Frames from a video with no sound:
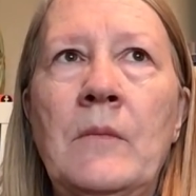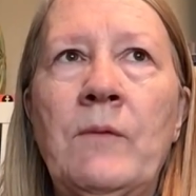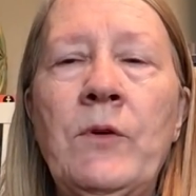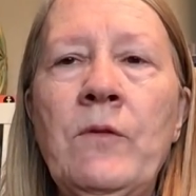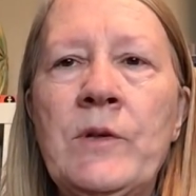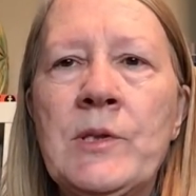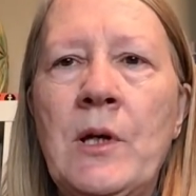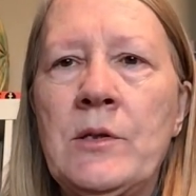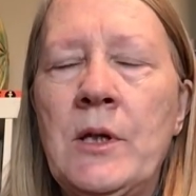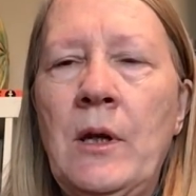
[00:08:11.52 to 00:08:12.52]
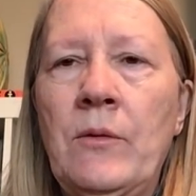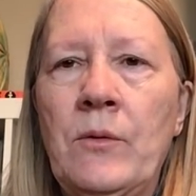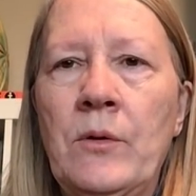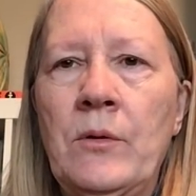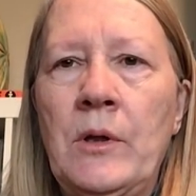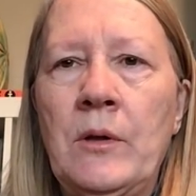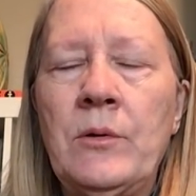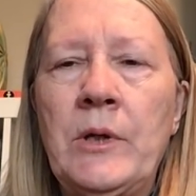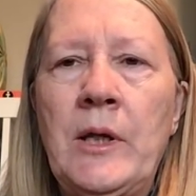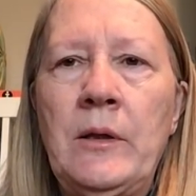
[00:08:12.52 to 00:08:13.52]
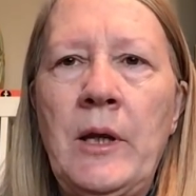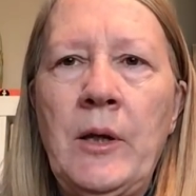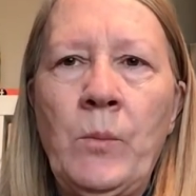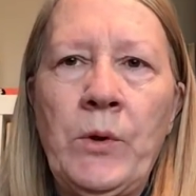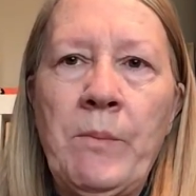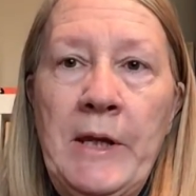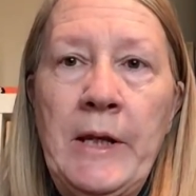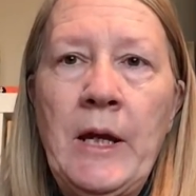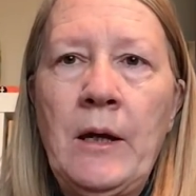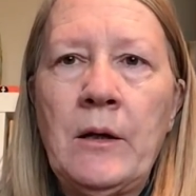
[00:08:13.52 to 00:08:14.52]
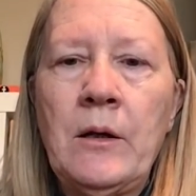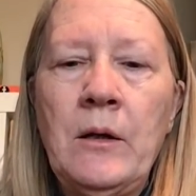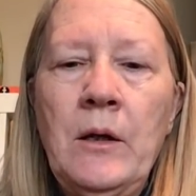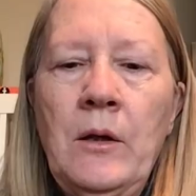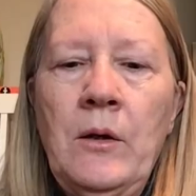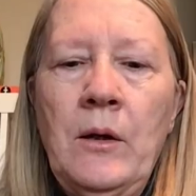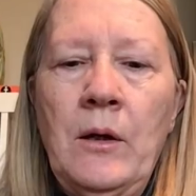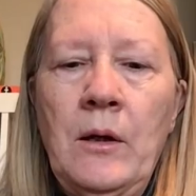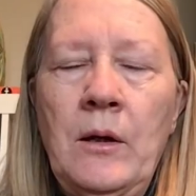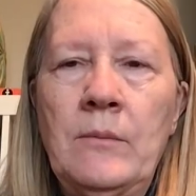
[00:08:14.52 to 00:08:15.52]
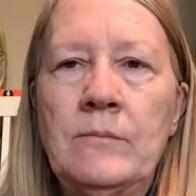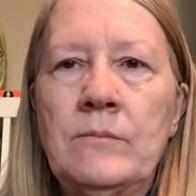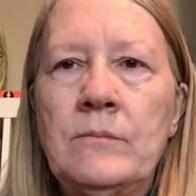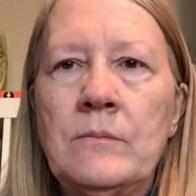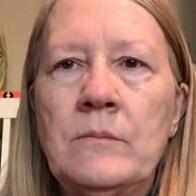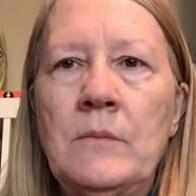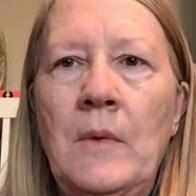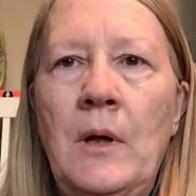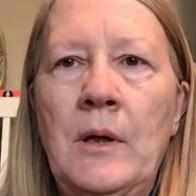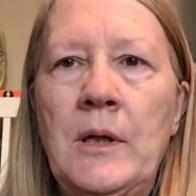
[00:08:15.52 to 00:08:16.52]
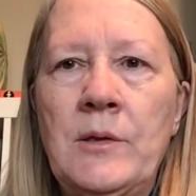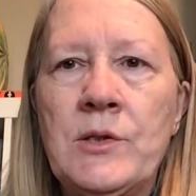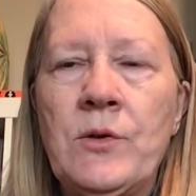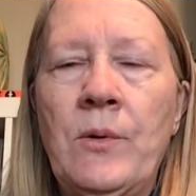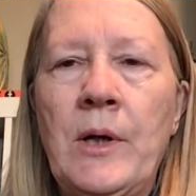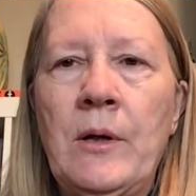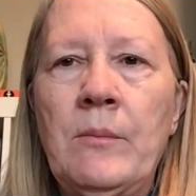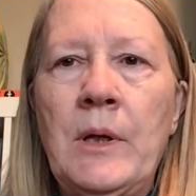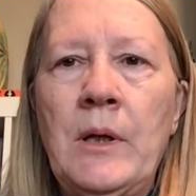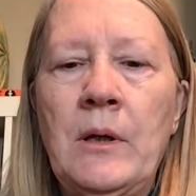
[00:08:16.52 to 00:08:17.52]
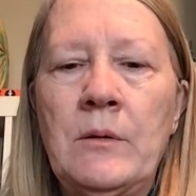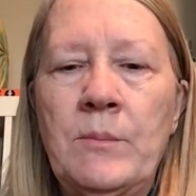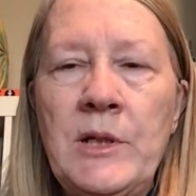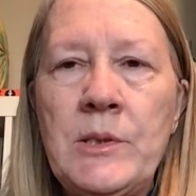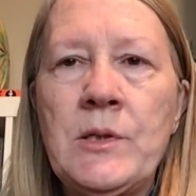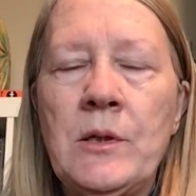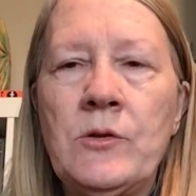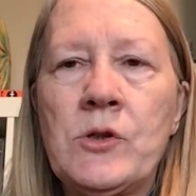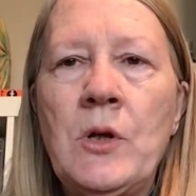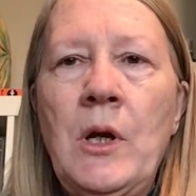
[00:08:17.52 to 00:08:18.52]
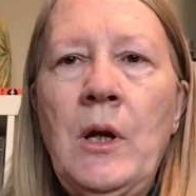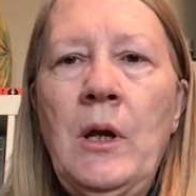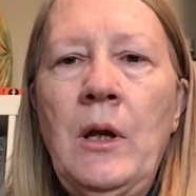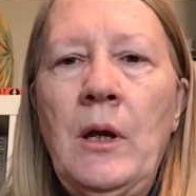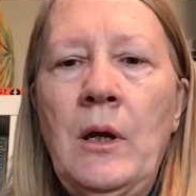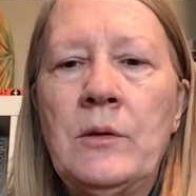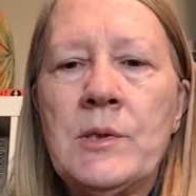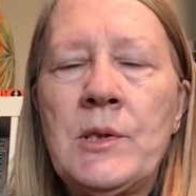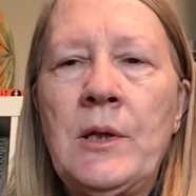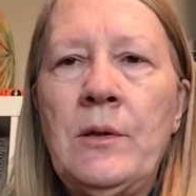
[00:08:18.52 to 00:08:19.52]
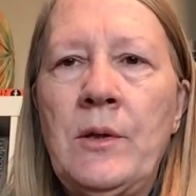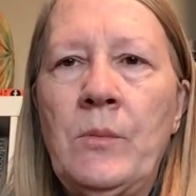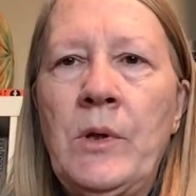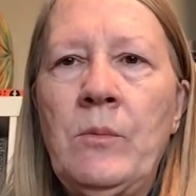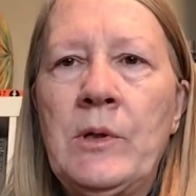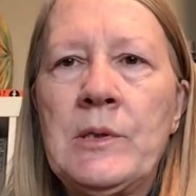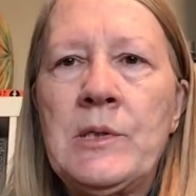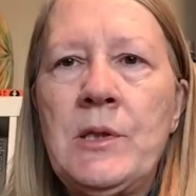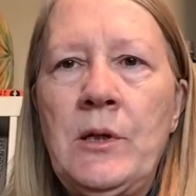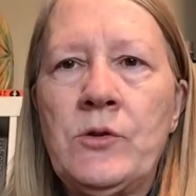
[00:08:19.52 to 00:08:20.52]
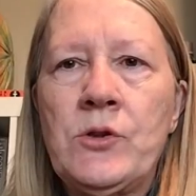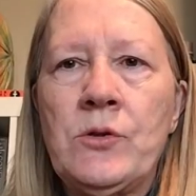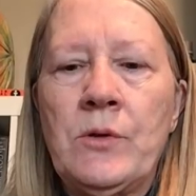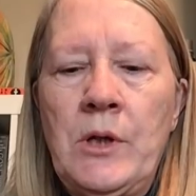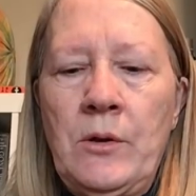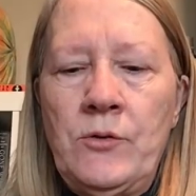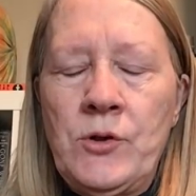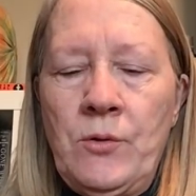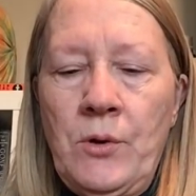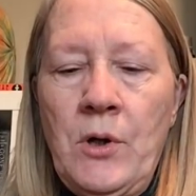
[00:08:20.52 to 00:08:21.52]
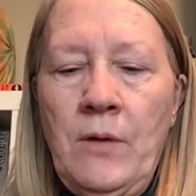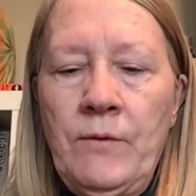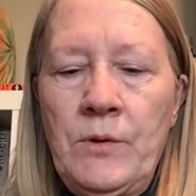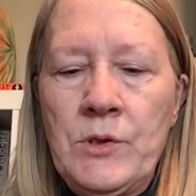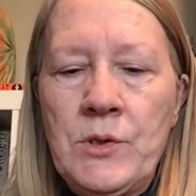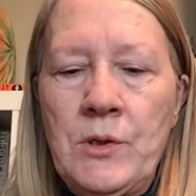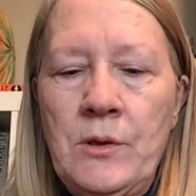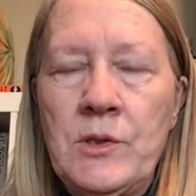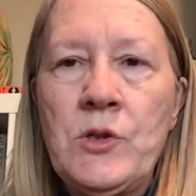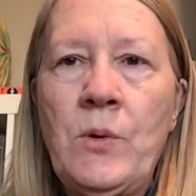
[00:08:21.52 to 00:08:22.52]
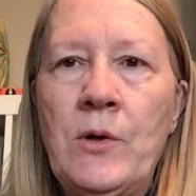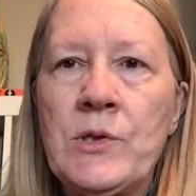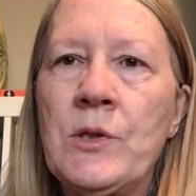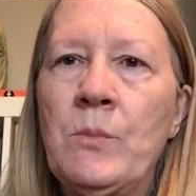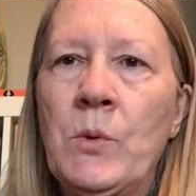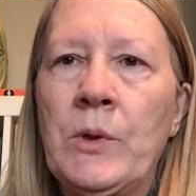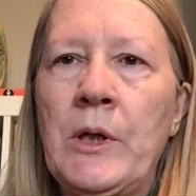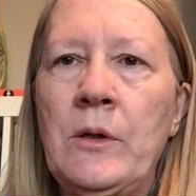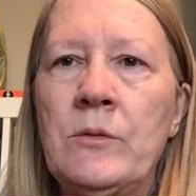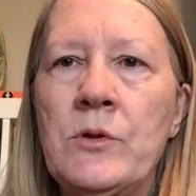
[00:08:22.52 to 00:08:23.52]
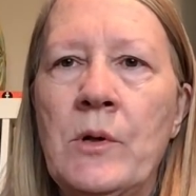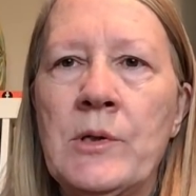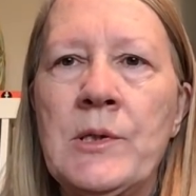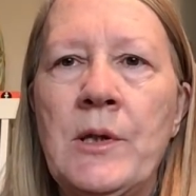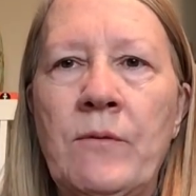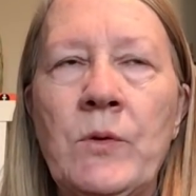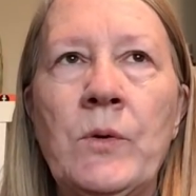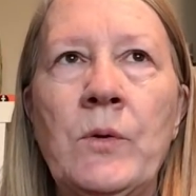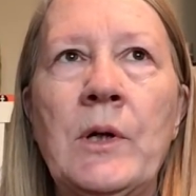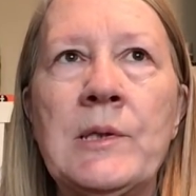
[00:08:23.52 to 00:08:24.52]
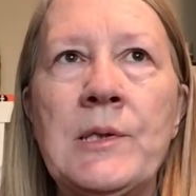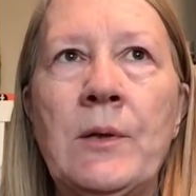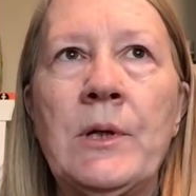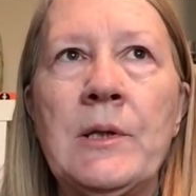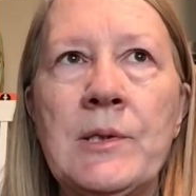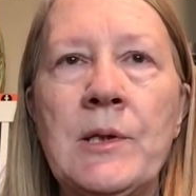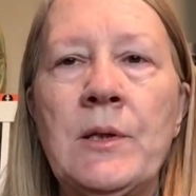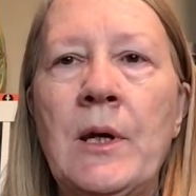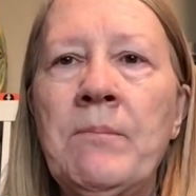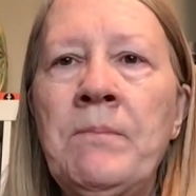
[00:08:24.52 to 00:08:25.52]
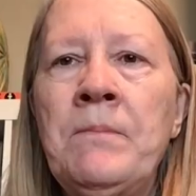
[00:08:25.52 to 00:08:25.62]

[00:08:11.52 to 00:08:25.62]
a few of us got together, including Handwork Maniac on Instagram and Blitz Stitch, and decided that we would stitch during our general conference. It's 2 hours in the morning, 2 hours in the afternoon on Saturday and Sunday,